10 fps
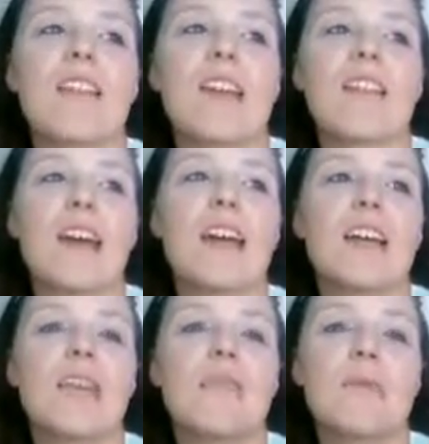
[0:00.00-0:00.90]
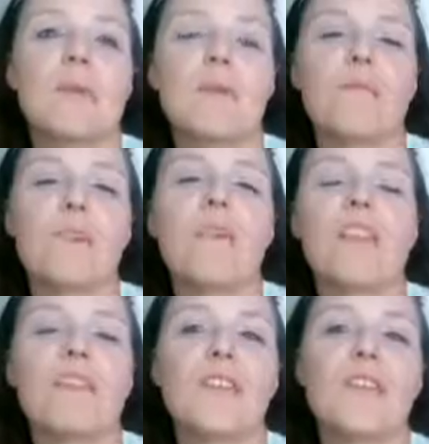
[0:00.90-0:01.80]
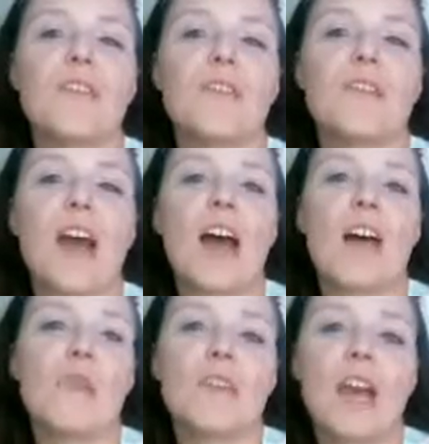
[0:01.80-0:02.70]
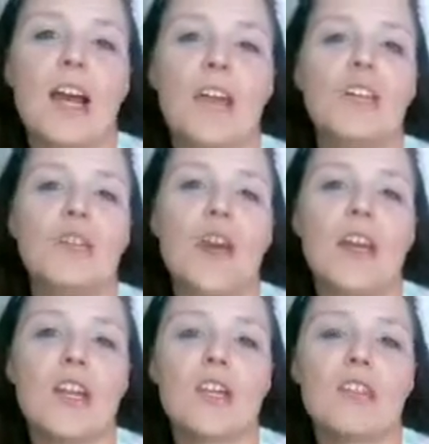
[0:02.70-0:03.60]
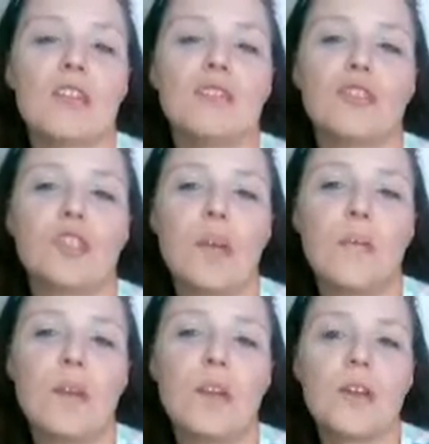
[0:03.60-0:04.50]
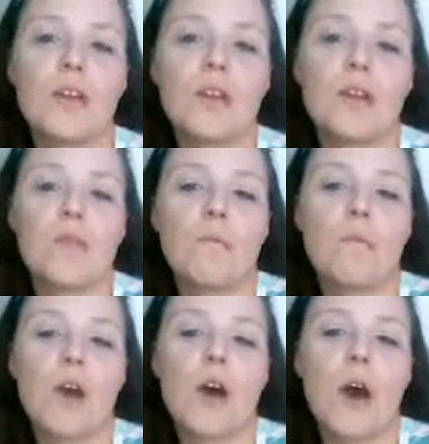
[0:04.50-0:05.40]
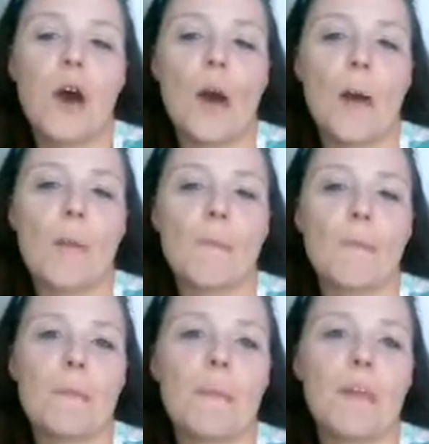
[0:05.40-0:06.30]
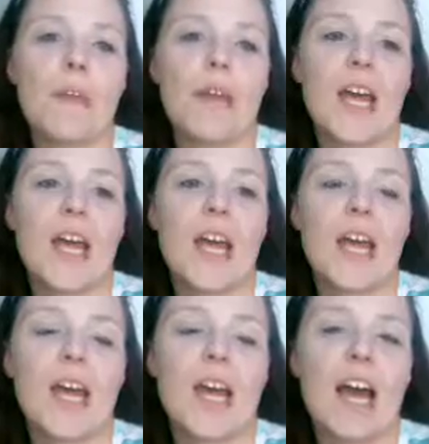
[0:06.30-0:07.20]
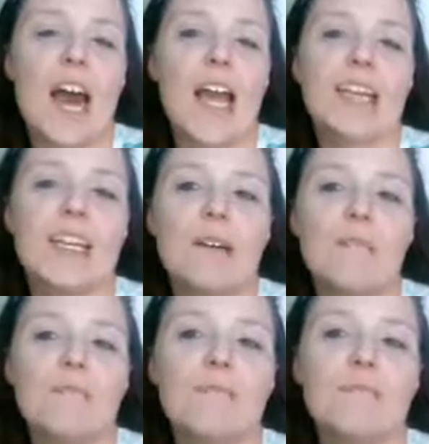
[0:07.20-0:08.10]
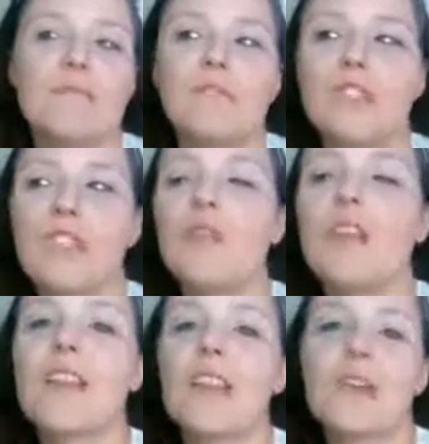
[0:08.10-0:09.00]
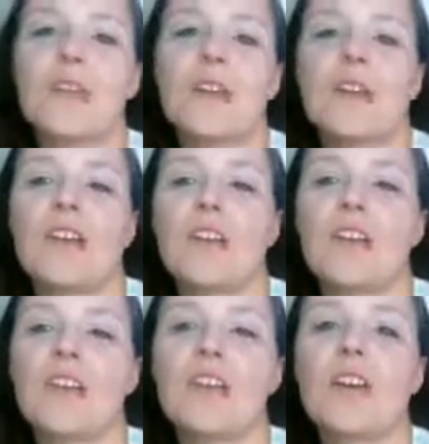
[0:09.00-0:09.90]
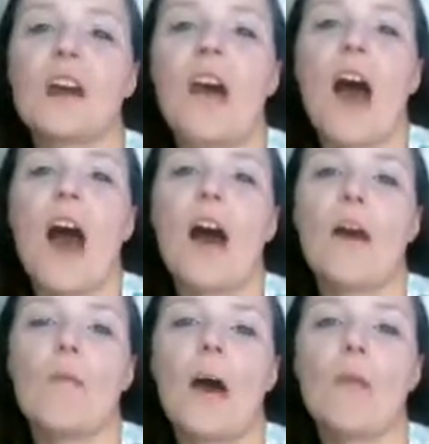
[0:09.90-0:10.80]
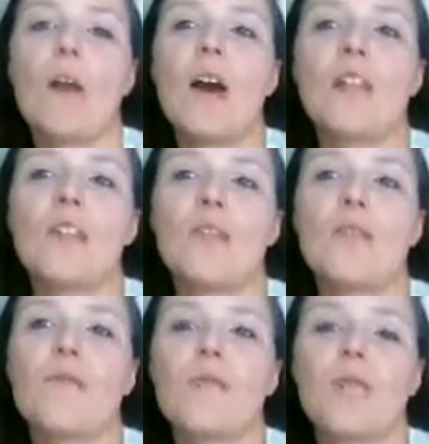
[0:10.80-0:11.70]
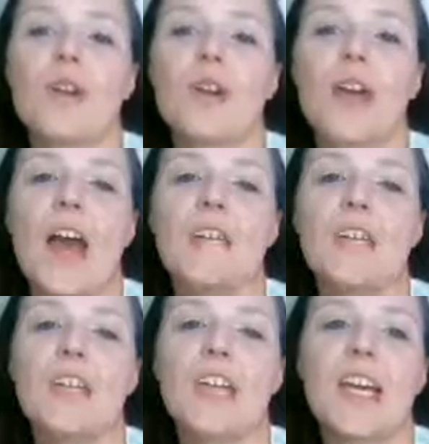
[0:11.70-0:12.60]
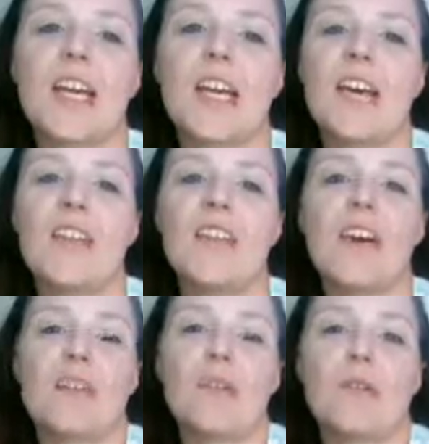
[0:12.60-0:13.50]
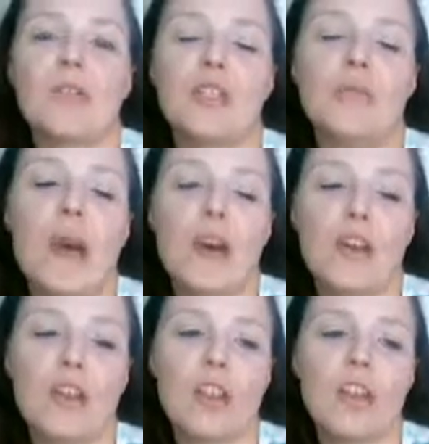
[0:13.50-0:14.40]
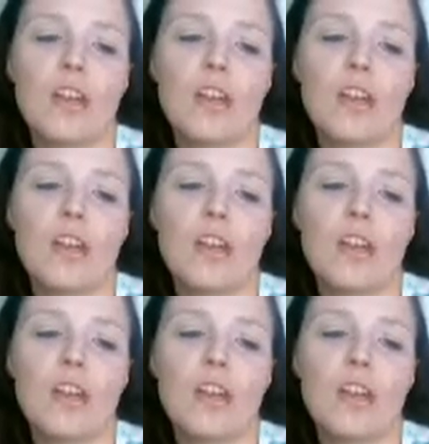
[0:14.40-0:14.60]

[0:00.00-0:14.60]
said in one of my previous videos, I was not going to do any grocery shopping, but I ended up doing some because I walk to and from work every day, and that's about 2 miles.